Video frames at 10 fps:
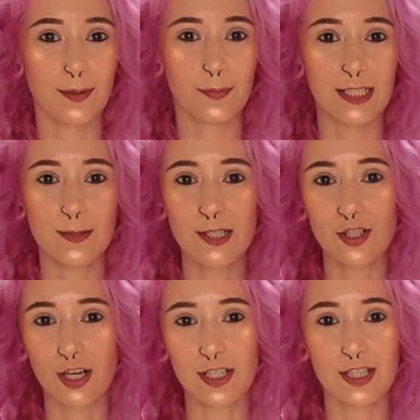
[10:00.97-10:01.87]
please be
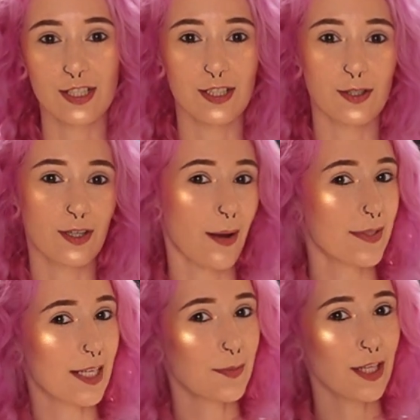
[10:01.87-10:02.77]
sure to
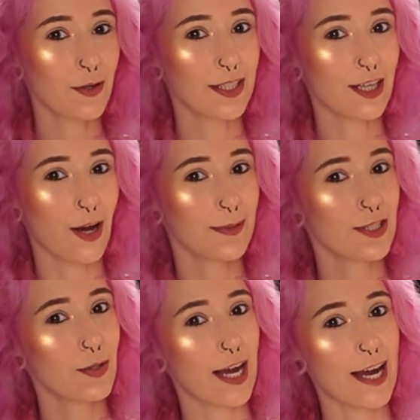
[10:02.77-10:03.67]
comment down below any
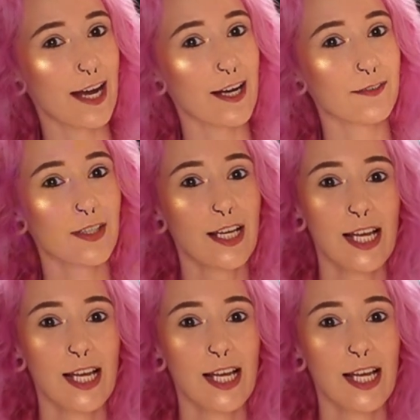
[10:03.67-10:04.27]
comments you have,